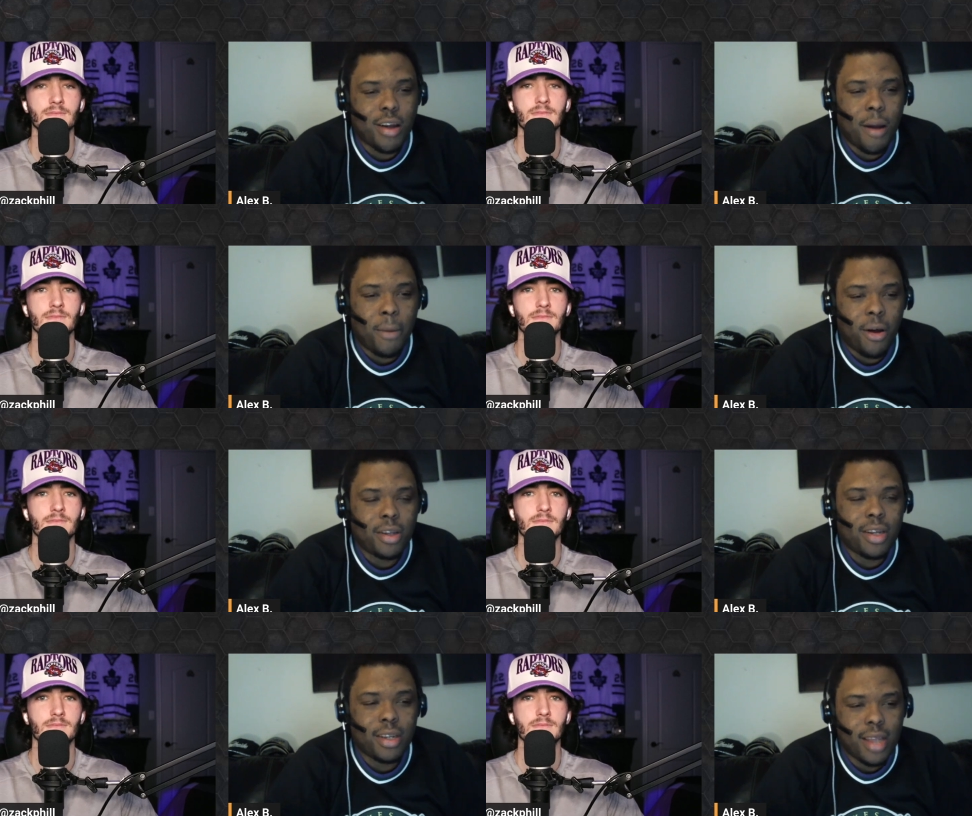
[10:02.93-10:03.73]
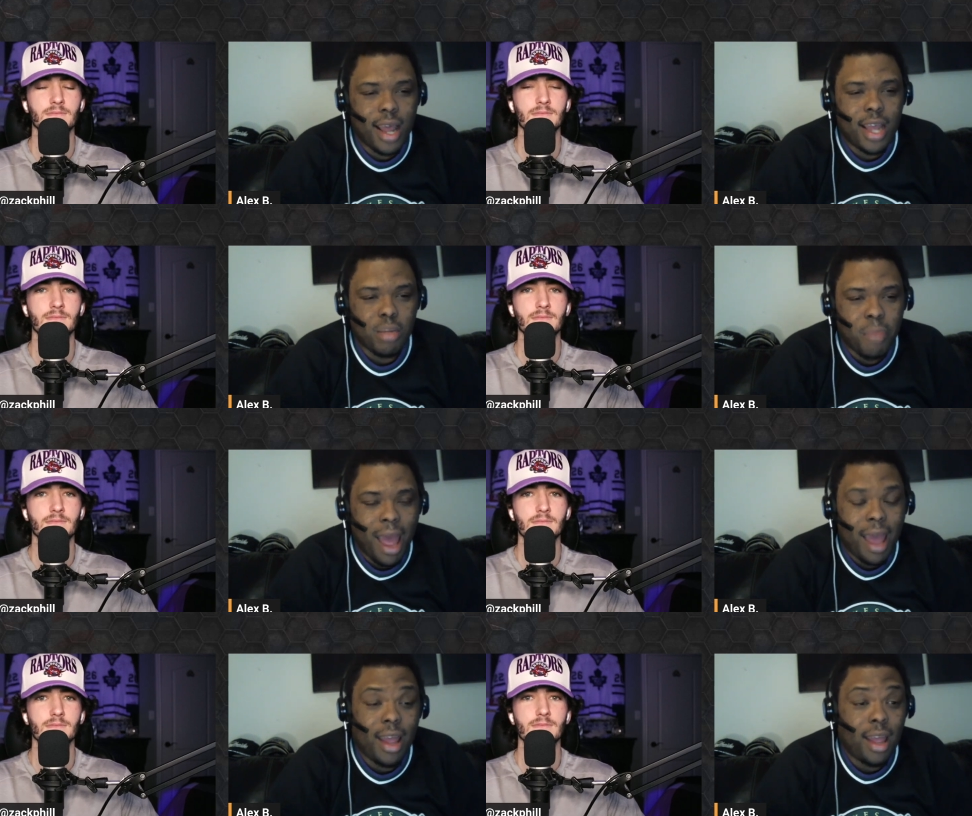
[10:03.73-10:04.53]
Speaker 1: are Boston stays
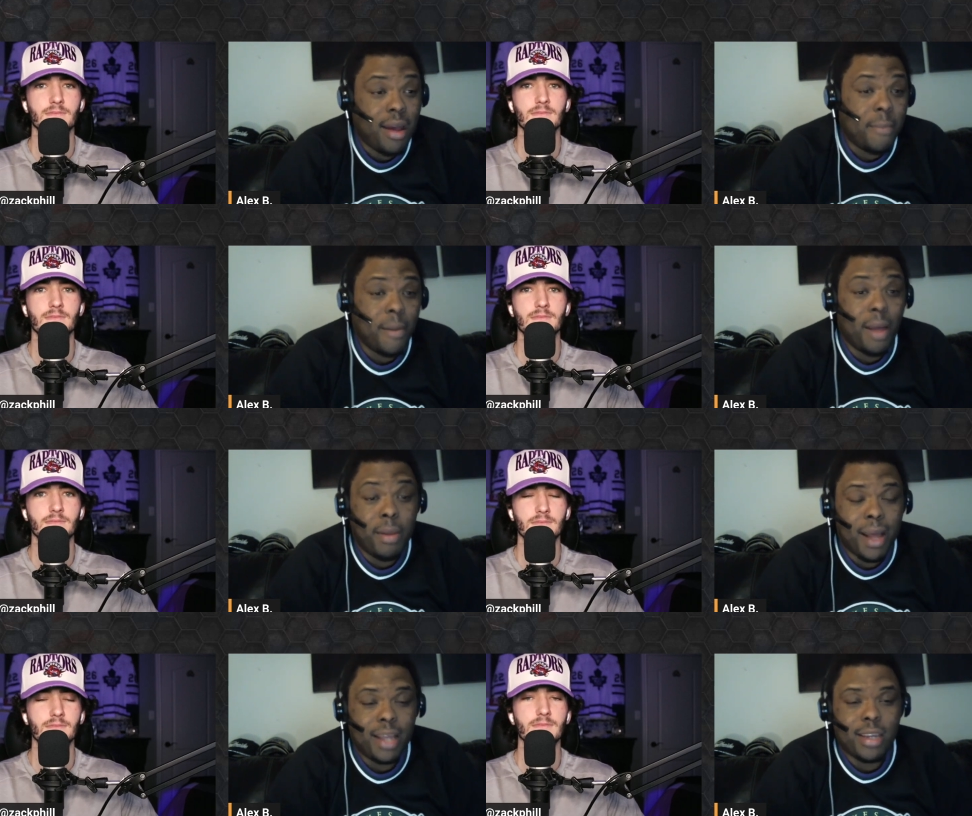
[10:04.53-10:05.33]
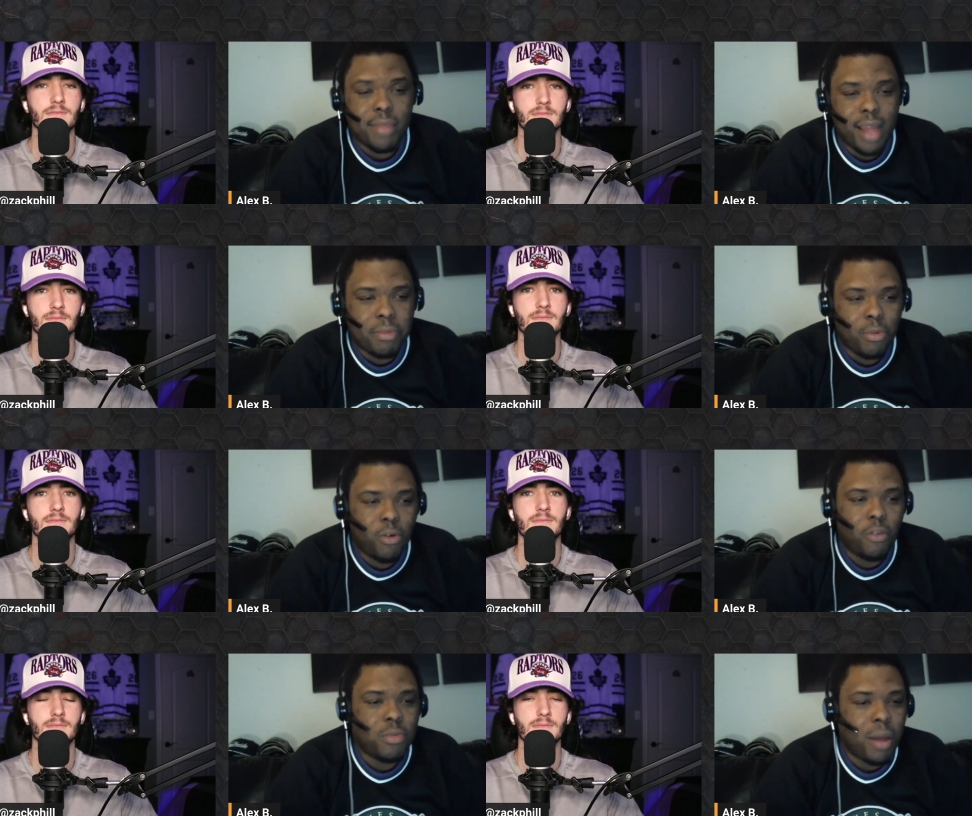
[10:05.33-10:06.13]
pat maybe make some depth moves,
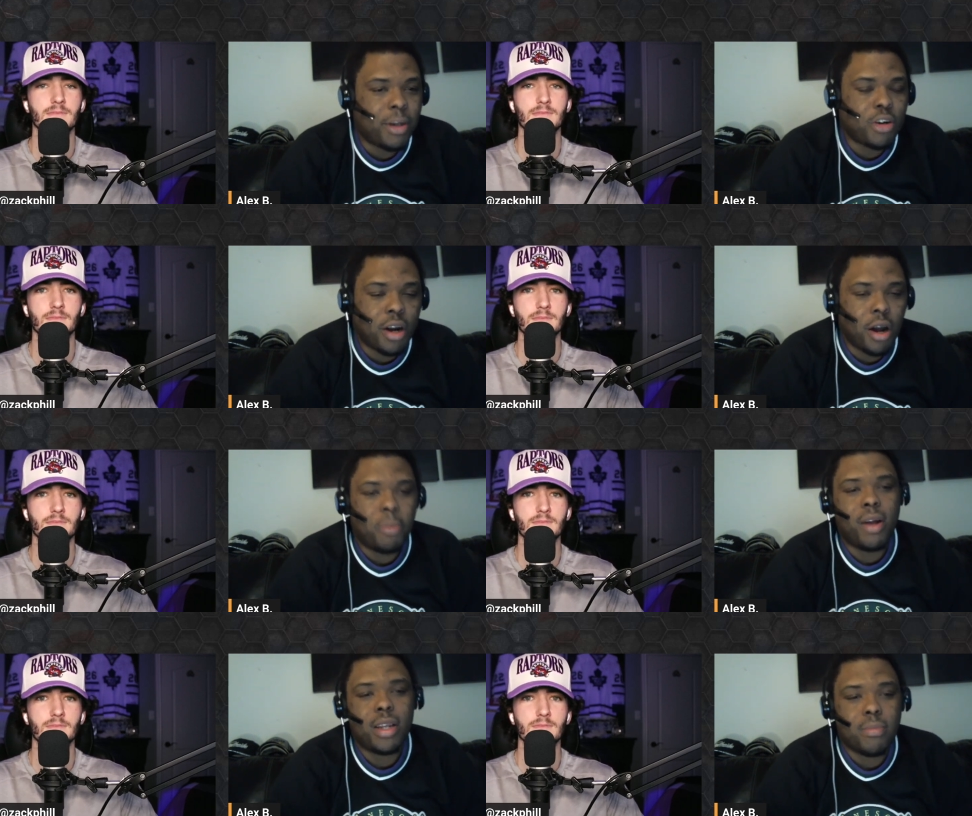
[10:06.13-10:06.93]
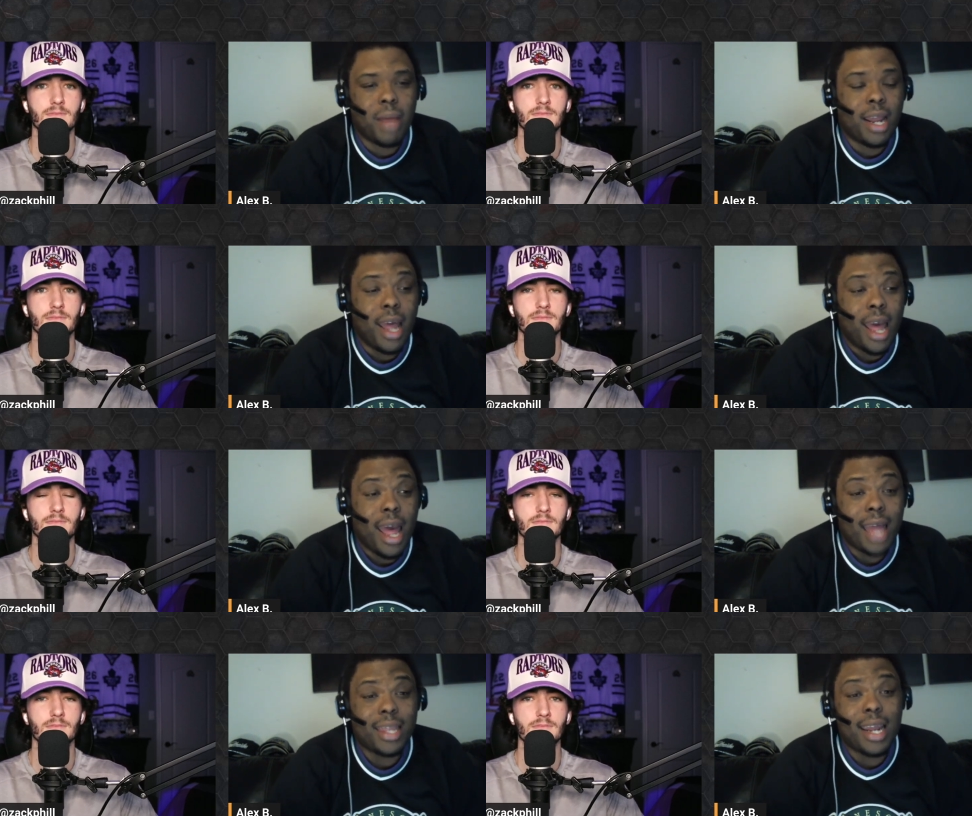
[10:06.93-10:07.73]
maybe try to upgrade somebody
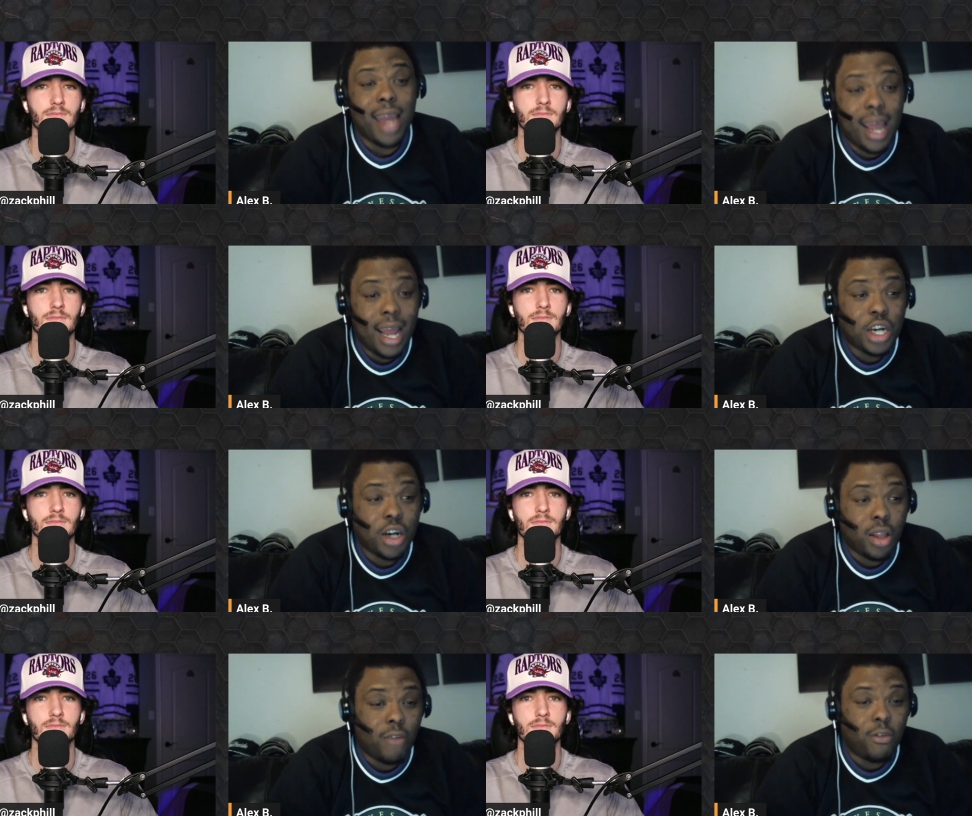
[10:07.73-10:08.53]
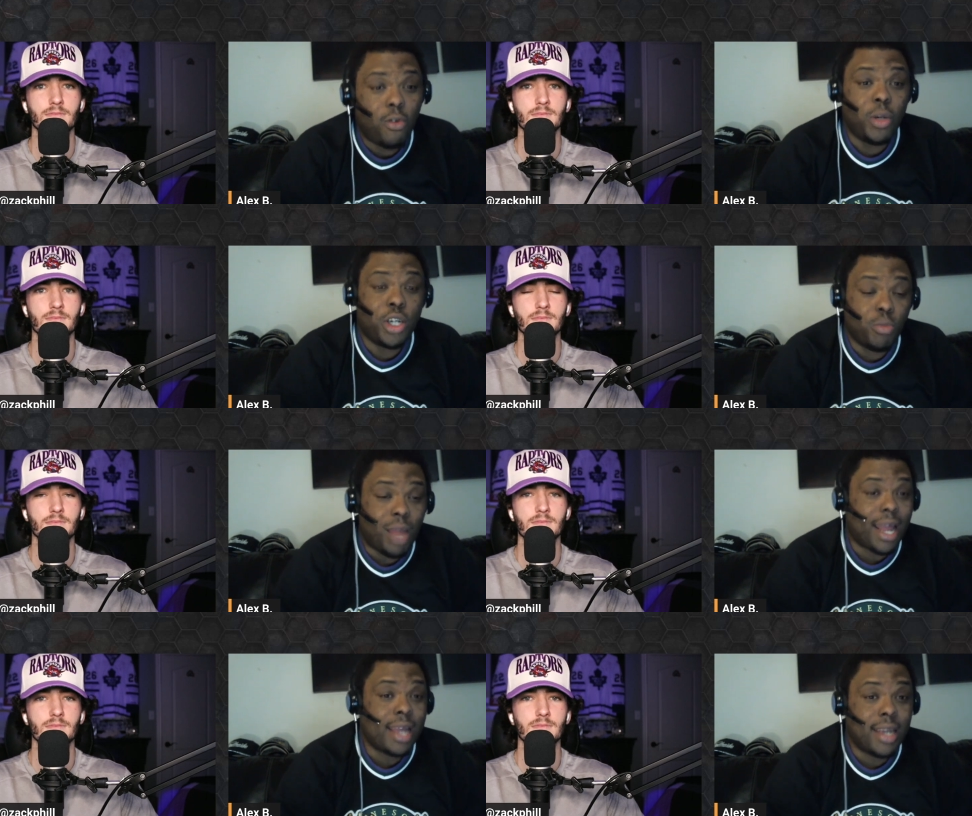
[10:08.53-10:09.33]
at that AHL level, which, like
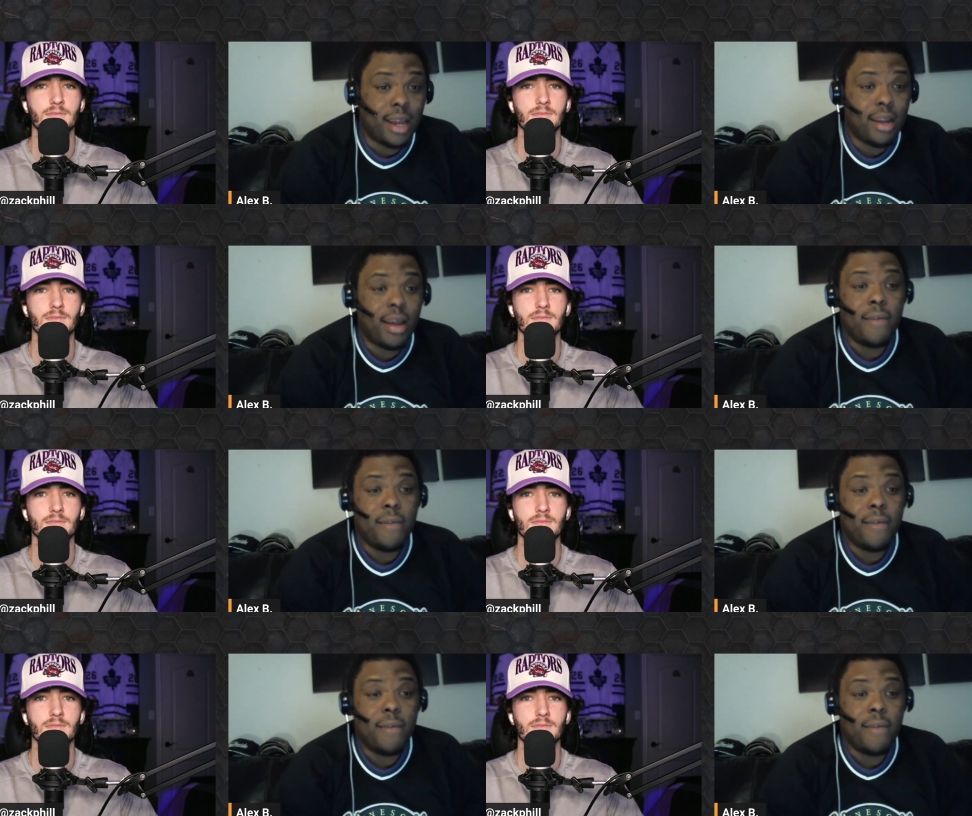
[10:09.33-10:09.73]
I said,